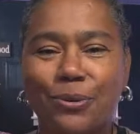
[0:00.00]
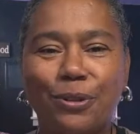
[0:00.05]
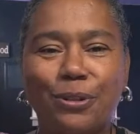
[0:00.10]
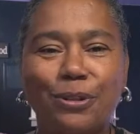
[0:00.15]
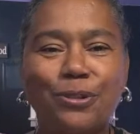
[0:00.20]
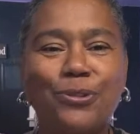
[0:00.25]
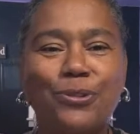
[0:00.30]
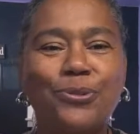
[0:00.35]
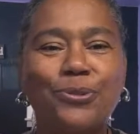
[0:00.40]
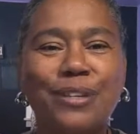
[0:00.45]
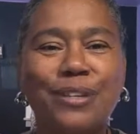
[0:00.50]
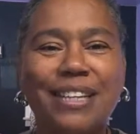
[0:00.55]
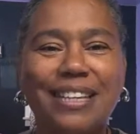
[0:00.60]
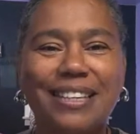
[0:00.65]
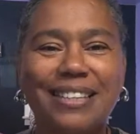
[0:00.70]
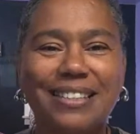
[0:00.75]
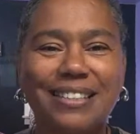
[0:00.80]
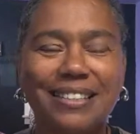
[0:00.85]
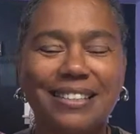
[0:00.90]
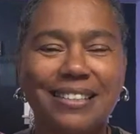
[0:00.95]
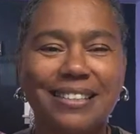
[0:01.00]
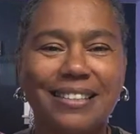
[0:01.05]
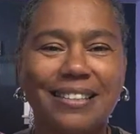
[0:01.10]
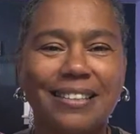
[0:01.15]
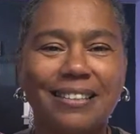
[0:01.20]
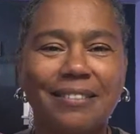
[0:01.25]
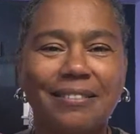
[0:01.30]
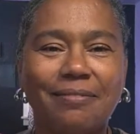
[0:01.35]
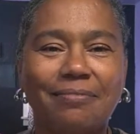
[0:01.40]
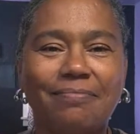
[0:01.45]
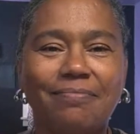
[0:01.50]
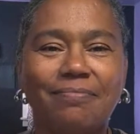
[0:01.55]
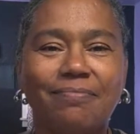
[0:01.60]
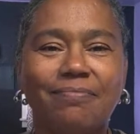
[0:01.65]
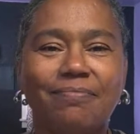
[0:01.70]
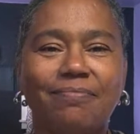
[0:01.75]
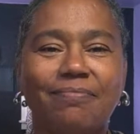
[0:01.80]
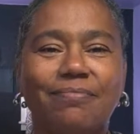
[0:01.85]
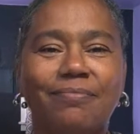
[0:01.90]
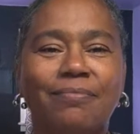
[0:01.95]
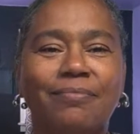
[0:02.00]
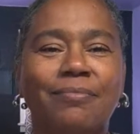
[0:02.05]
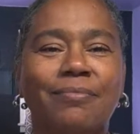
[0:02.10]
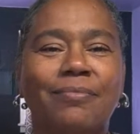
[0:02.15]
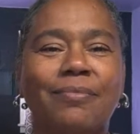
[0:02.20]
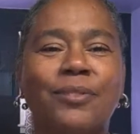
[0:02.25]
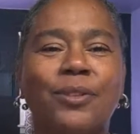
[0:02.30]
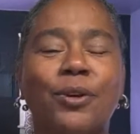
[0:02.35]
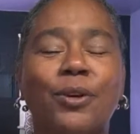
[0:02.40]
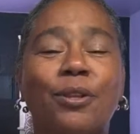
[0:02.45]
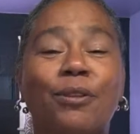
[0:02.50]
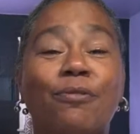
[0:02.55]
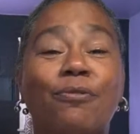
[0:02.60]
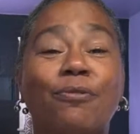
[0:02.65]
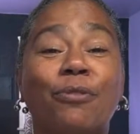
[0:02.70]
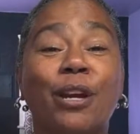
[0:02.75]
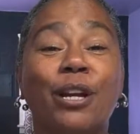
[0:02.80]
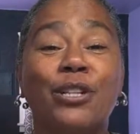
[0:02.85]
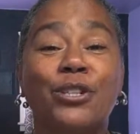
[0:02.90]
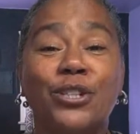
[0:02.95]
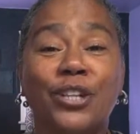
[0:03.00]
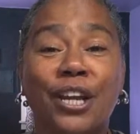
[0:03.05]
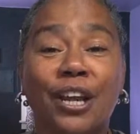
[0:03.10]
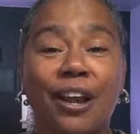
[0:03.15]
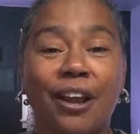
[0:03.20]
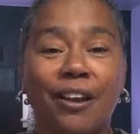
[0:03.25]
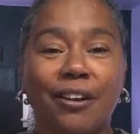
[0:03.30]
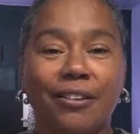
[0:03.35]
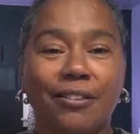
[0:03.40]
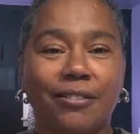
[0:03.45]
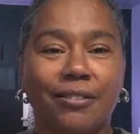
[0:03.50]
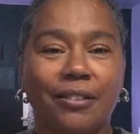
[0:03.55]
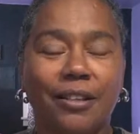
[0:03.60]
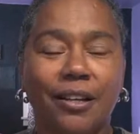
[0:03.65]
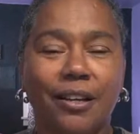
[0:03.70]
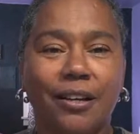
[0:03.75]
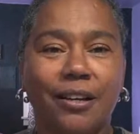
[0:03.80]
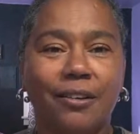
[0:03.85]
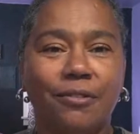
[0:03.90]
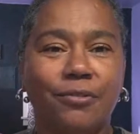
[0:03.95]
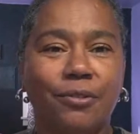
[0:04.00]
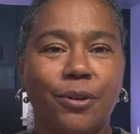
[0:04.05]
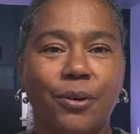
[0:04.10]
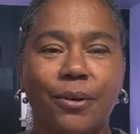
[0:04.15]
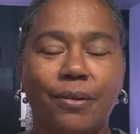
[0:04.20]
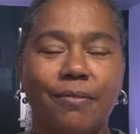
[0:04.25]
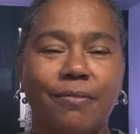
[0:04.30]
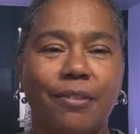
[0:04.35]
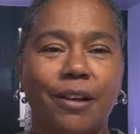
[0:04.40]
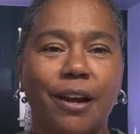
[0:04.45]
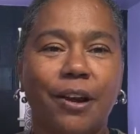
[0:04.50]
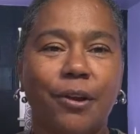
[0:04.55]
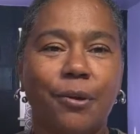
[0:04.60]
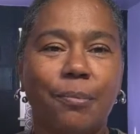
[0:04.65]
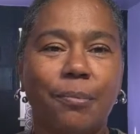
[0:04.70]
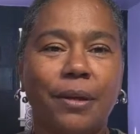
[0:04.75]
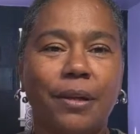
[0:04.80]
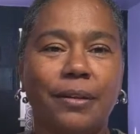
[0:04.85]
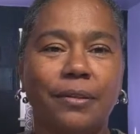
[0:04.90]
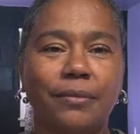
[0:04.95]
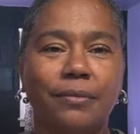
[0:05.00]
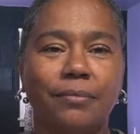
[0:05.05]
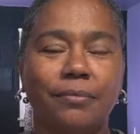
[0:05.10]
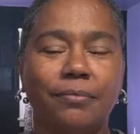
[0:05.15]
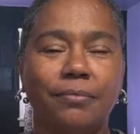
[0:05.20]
or the trees or the fresh air of your environment.